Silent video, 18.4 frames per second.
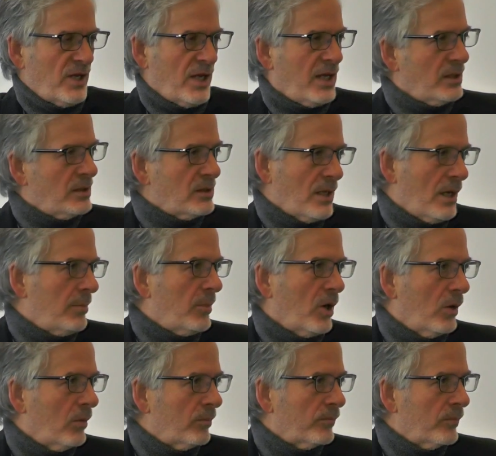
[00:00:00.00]
10
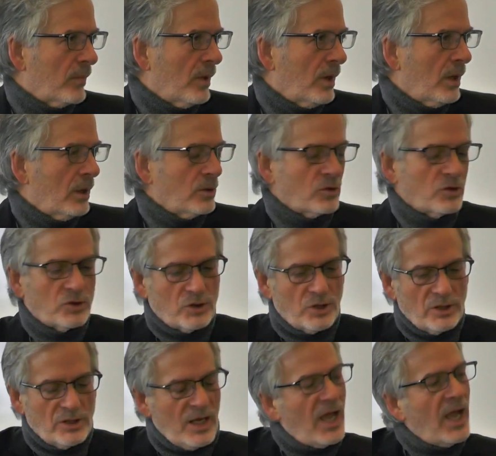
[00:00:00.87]
demo.
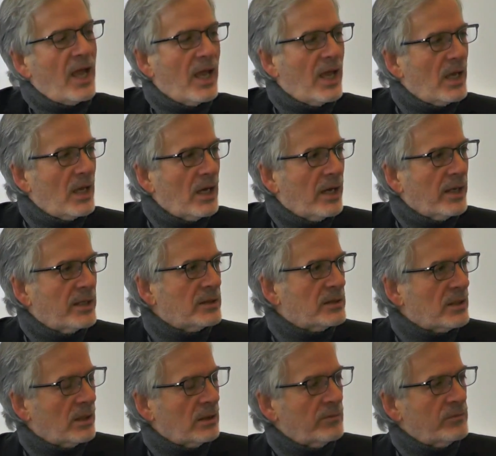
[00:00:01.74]
Today, a
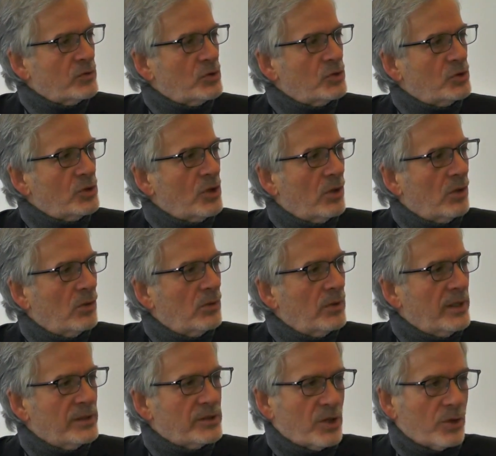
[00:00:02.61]
hit television
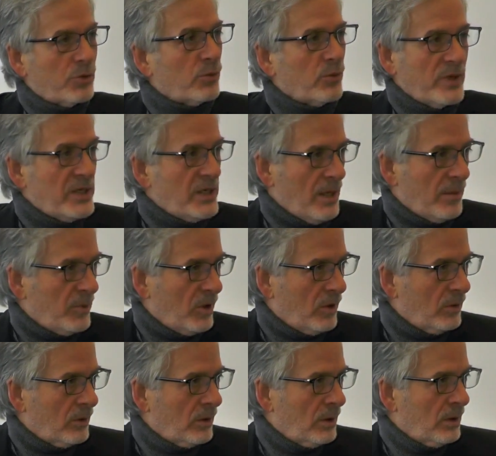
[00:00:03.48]
show is a 3
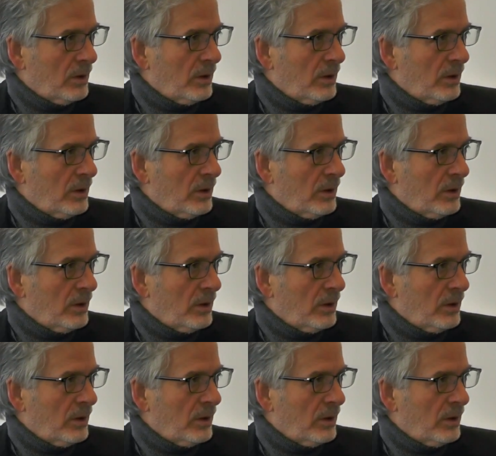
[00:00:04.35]
demo.